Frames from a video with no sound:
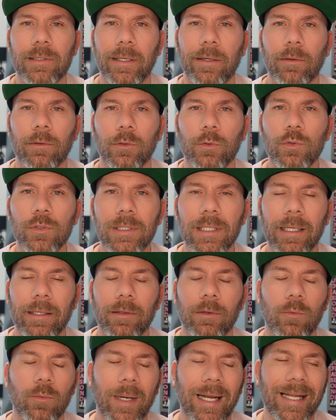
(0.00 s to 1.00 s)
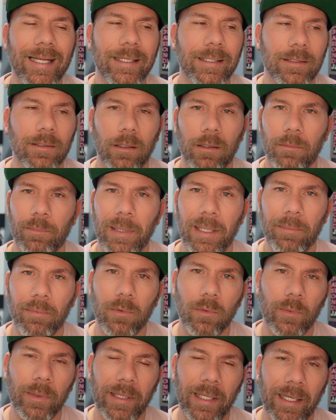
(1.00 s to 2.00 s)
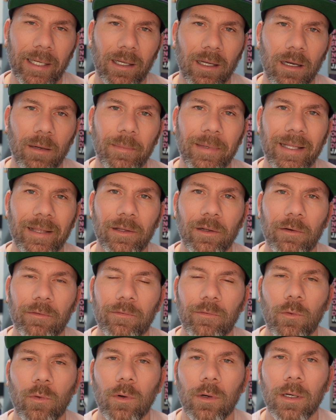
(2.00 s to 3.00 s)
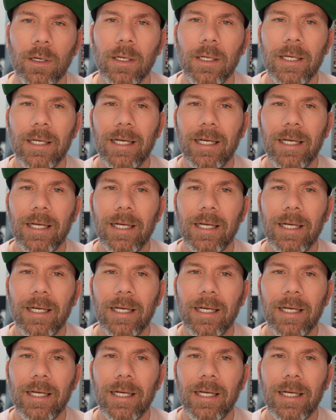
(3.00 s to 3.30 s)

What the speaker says: they are loosening the reins on people when they come in there for